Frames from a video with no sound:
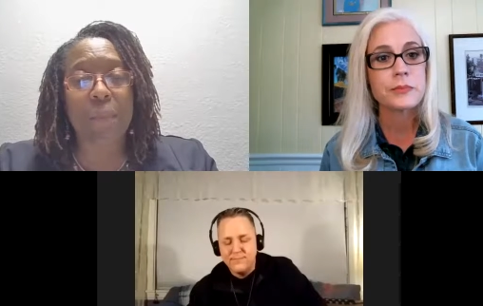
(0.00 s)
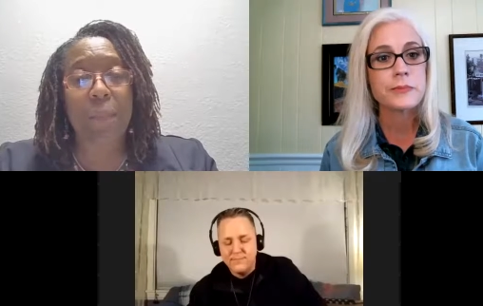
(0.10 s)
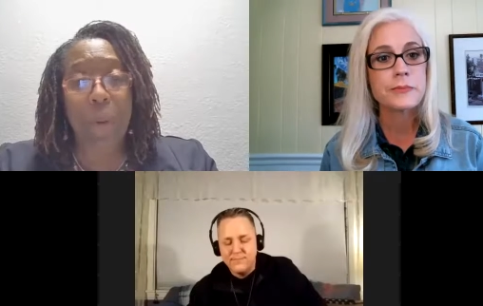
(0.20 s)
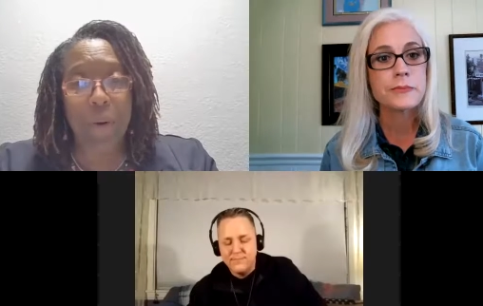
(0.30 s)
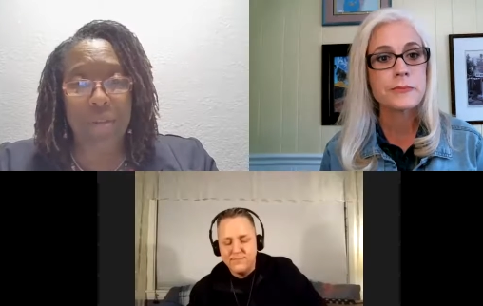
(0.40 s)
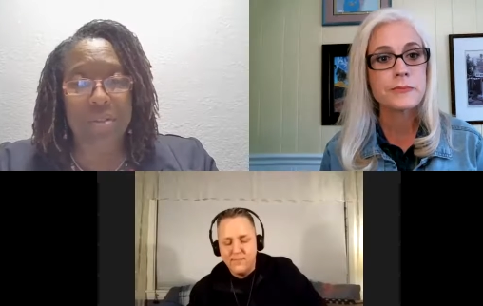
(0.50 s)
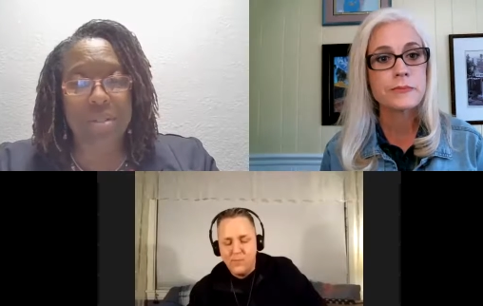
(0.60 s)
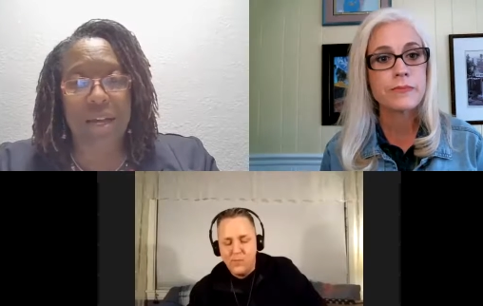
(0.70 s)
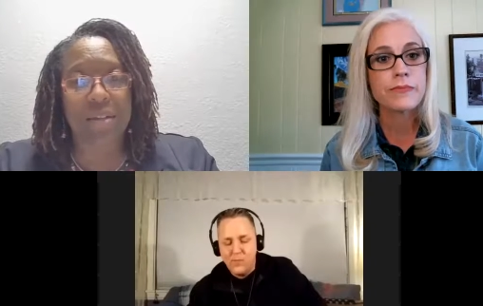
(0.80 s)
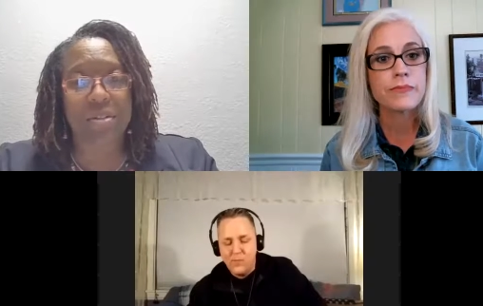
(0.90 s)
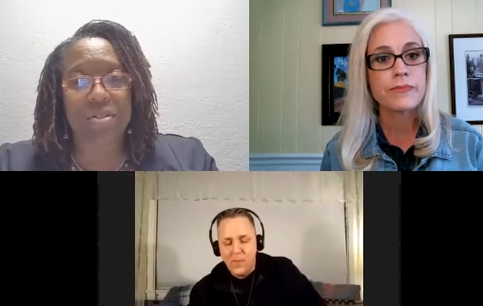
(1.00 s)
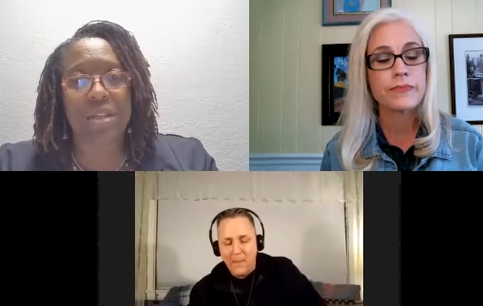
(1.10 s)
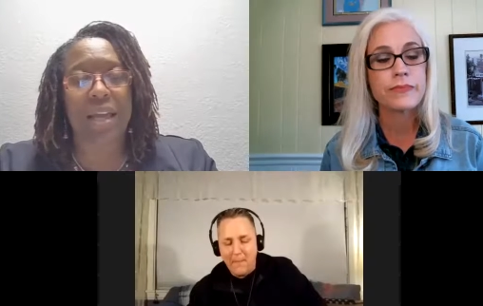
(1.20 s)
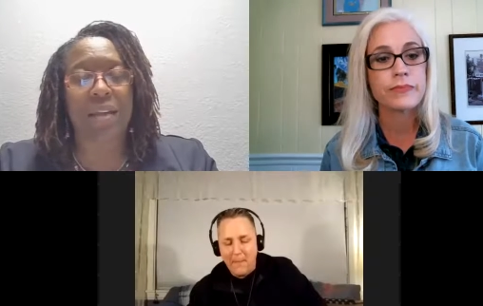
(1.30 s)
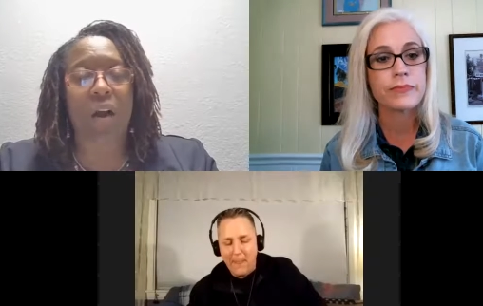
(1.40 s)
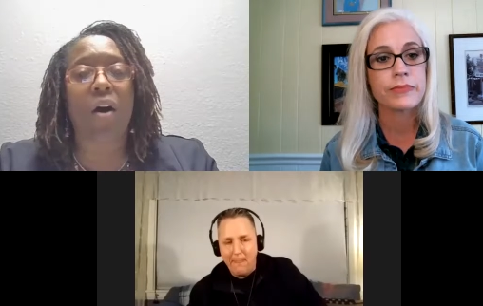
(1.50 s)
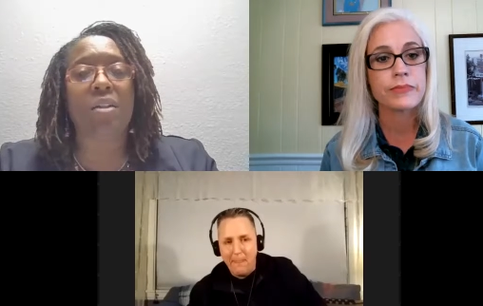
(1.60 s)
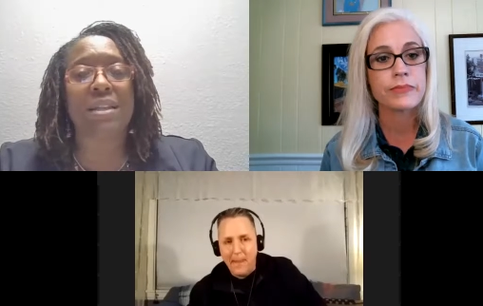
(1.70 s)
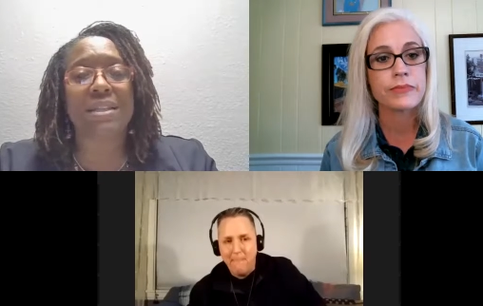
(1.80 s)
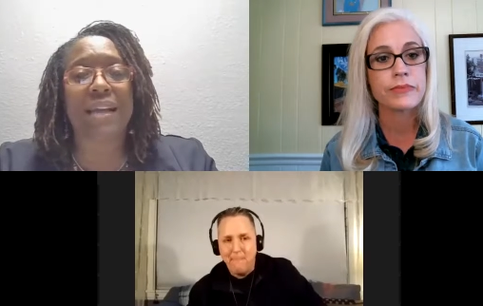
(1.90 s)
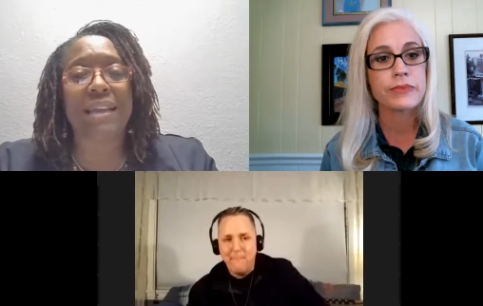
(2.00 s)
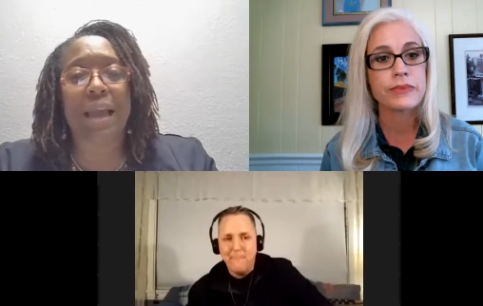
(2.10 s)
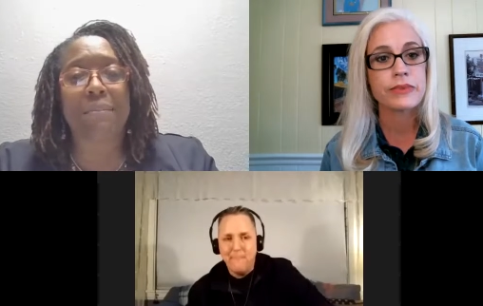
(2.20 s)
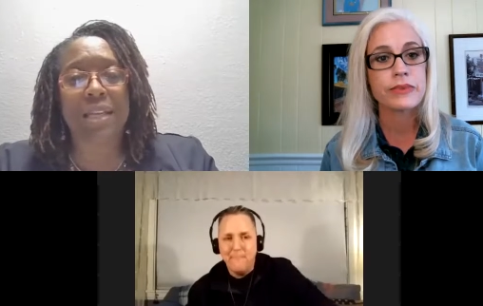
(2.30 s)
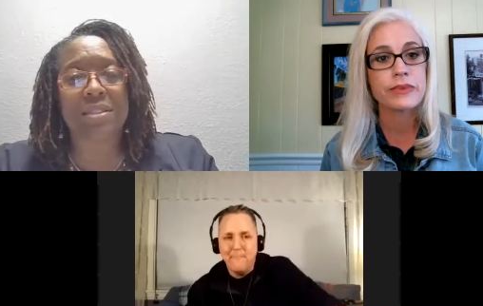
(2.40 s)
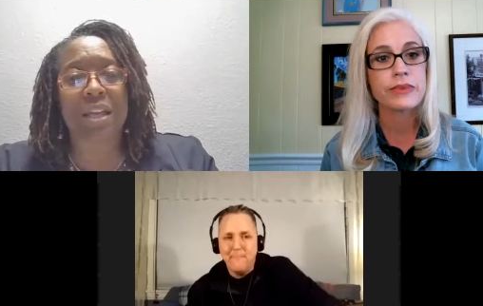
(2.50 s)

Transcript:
Speaker 1: important to understand all the dynamics